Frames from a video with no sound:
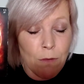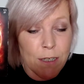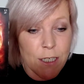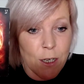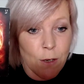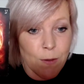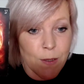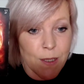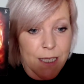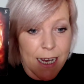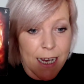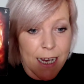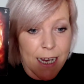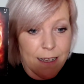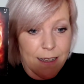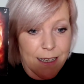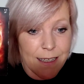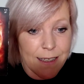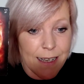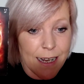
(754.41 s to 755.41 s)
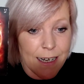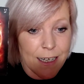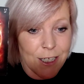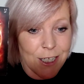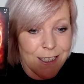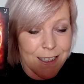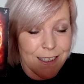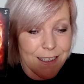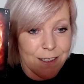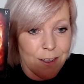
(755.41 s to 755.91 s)
We don't stay in this
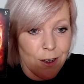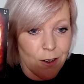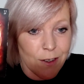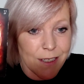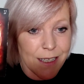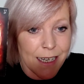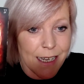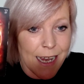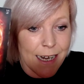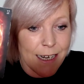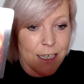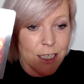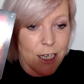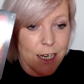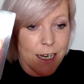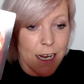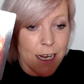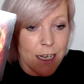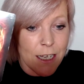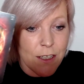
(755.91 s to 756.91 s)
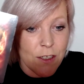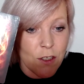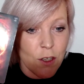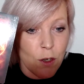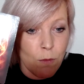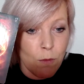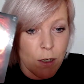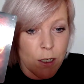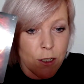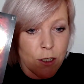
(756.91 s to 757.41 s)
energy, this toxic energy.
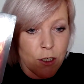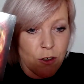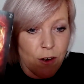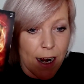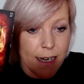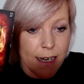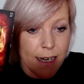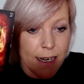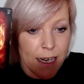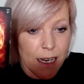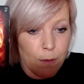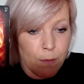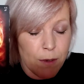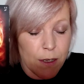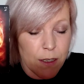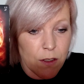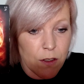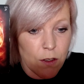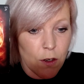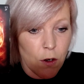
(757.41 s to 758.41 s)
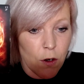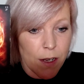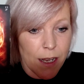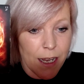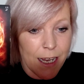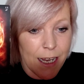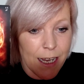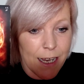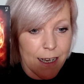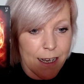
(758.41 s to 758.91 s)
Someone who's trying to keep you
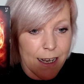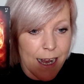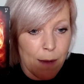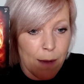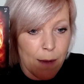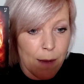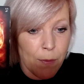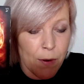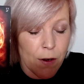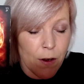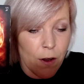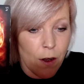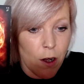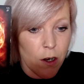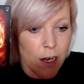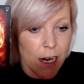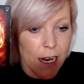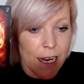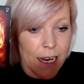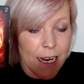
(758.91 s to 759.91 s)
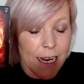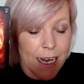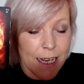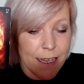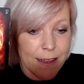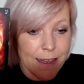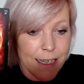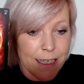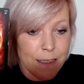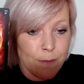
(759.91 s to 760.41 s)
stuck here, Capricorn,
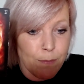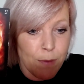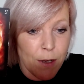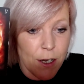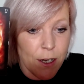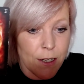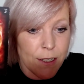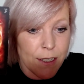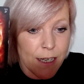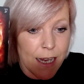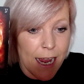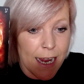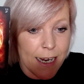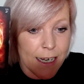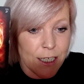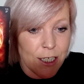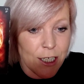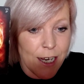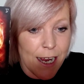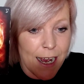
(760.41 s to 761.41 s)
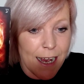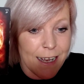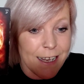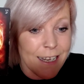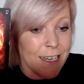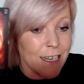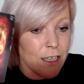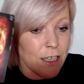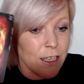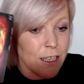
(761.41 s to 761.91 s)
in this birdcage, yeah,
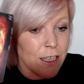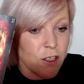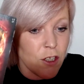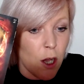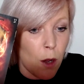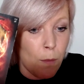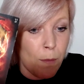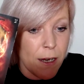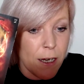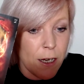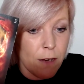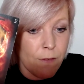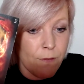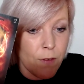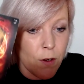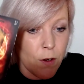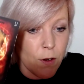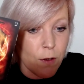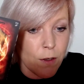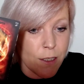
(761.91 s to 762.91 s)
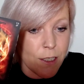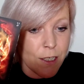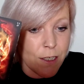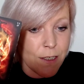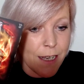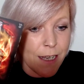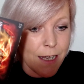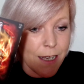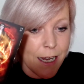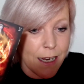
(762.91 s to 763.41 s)
stopping your fool, do
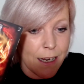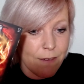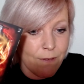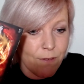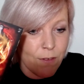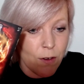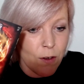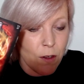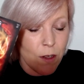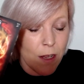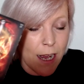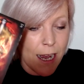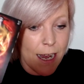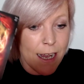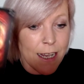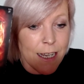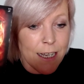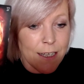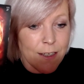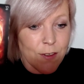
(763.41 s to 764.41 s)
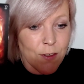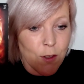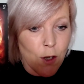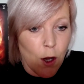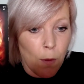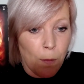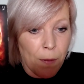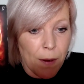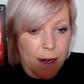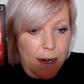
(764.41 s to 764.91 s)
you see, fool hat,
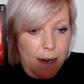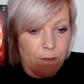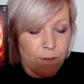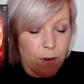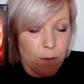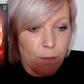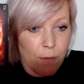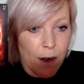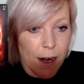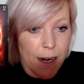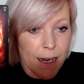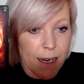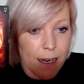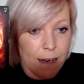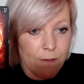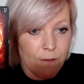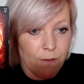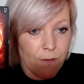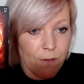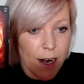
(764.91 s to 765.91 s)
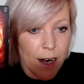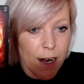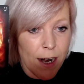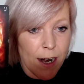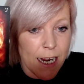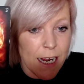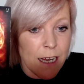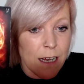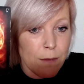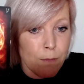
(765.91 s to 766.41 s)
stopping it from breaking free,